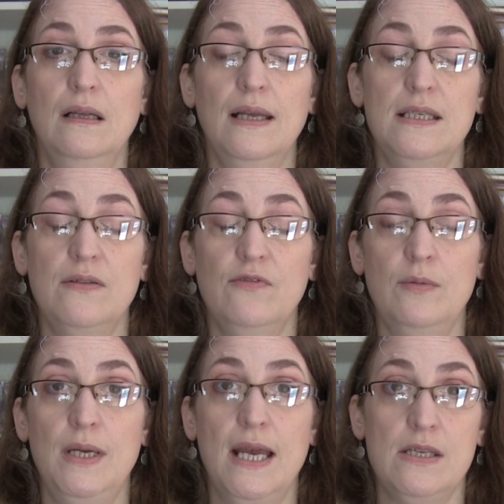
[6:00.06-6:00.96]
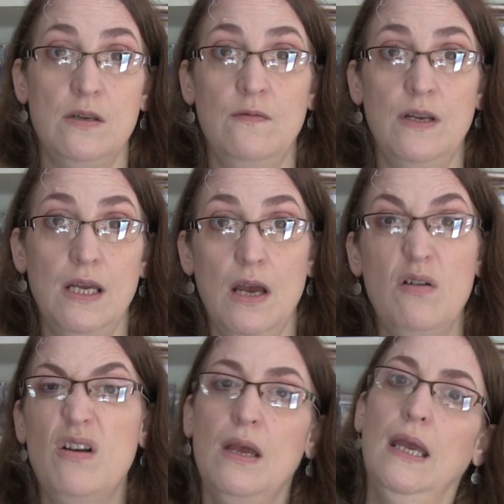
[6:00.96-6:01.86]
Lectin Free Me has a new
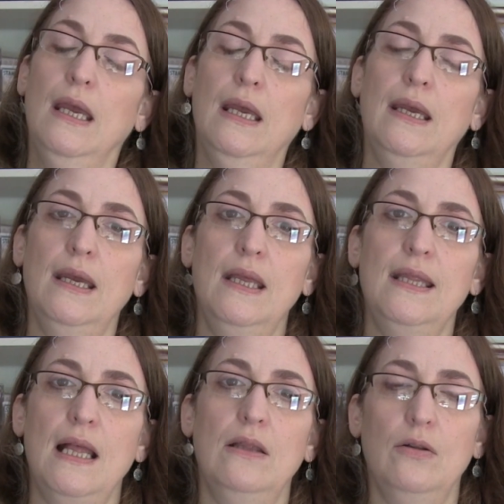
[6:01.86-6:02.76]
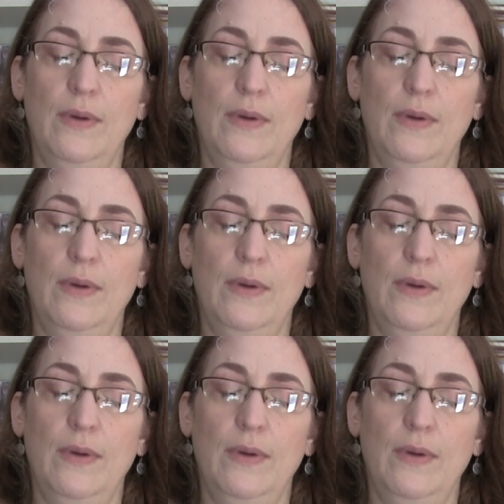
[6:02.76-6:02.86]
video, hit that little